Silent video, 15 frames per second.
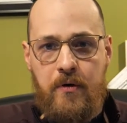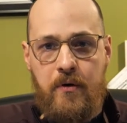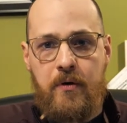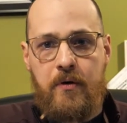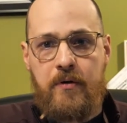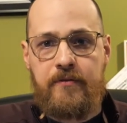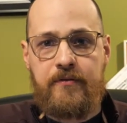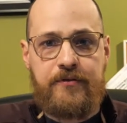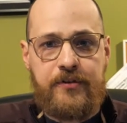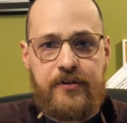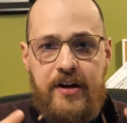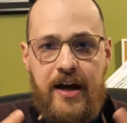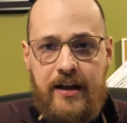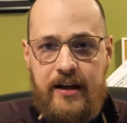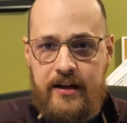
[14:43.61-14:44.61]
or
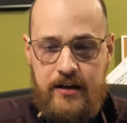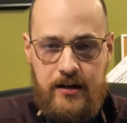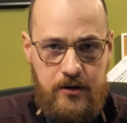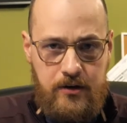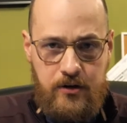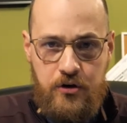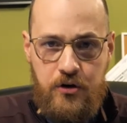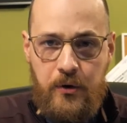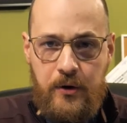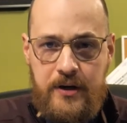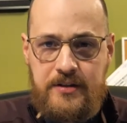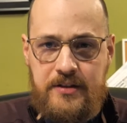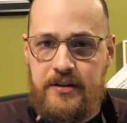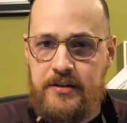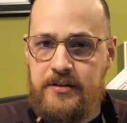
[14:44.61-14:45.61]
phonetic
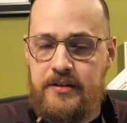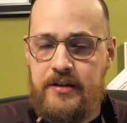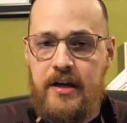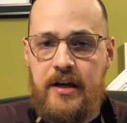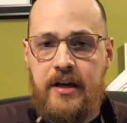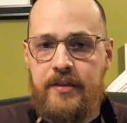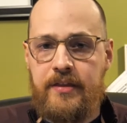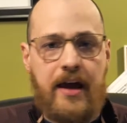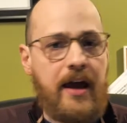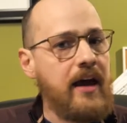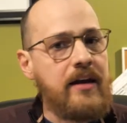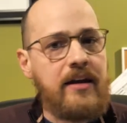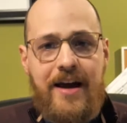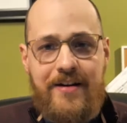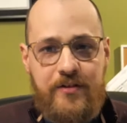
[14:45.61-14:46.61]
noises that
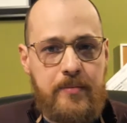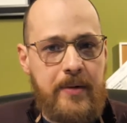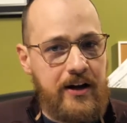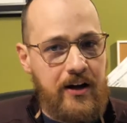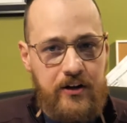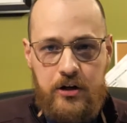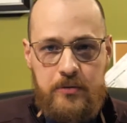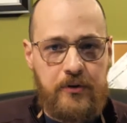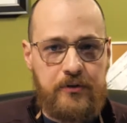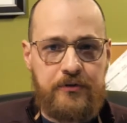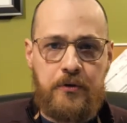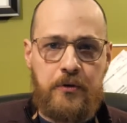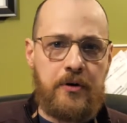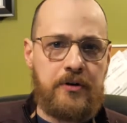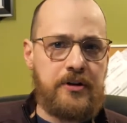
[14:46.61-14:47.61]
had never been uttered
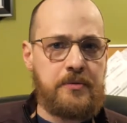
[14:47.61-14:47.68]
before.